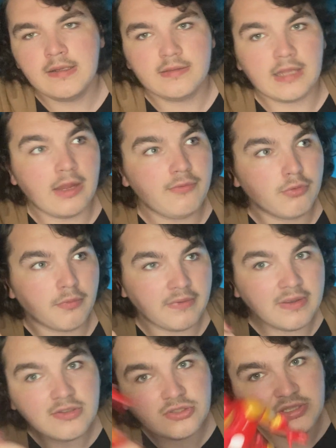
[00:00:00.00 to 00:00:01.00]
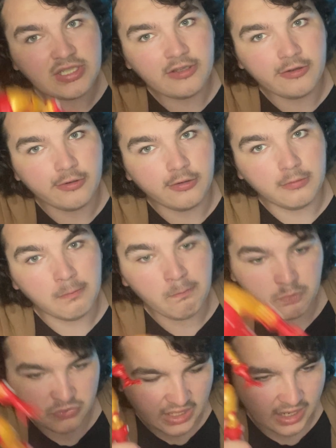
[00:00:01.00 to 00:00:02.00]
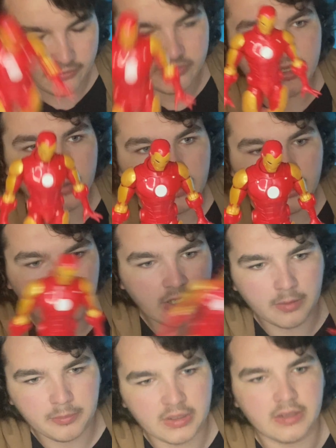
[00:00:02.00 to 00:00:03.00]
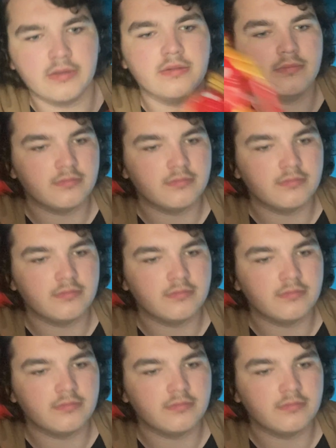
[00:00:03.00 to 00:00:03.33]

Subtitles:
They've revealed 2. They haven't come out yet, but